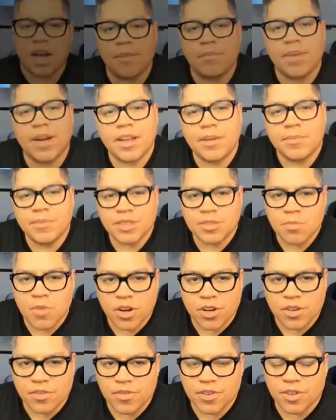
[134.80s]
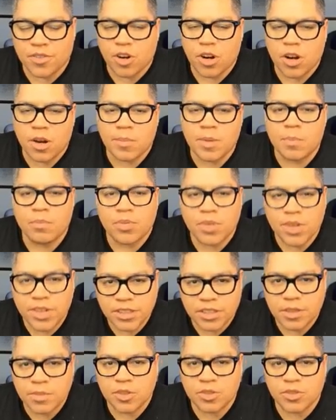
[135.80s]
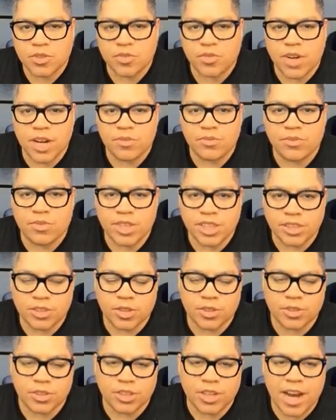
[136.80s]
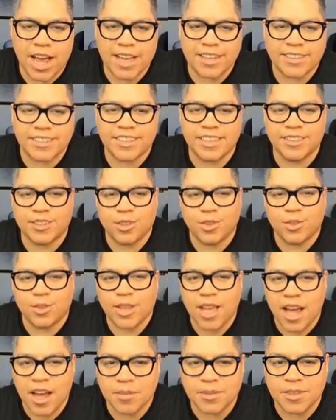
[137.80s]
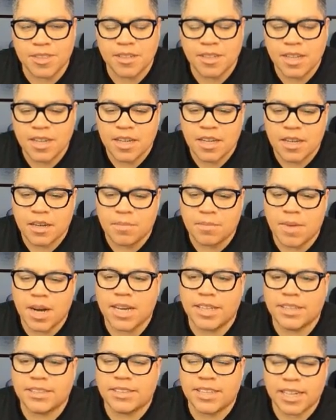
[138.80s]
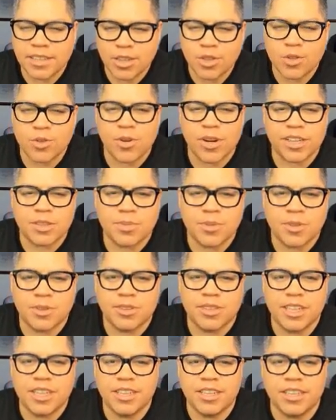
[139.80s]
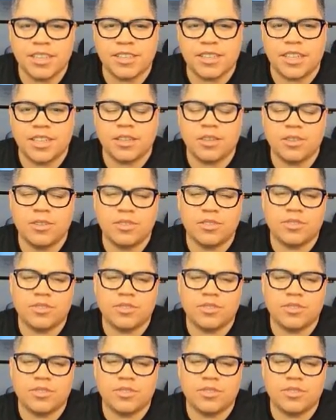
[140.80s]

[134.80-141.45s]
my name is Marco Figueroa. I'm a principal threat researcher at Sentinel Labs. My technical expertise includes